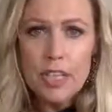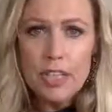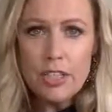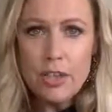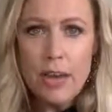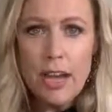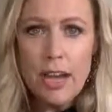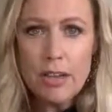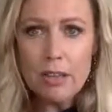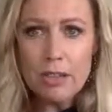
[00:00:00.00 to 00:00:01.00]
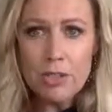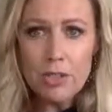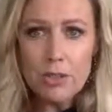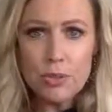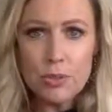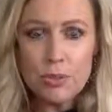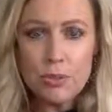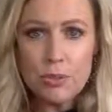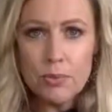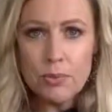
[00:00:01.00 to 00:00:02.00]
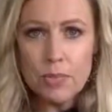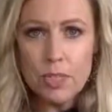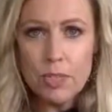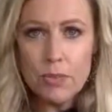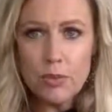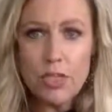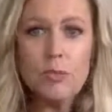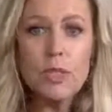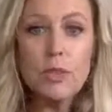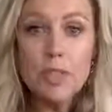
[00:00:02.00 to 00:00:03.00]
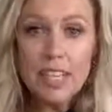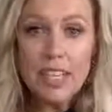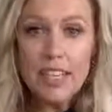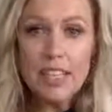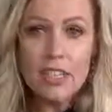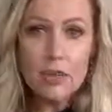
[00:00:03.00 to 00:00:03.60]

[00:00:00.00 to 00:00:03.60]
know how to communicate in a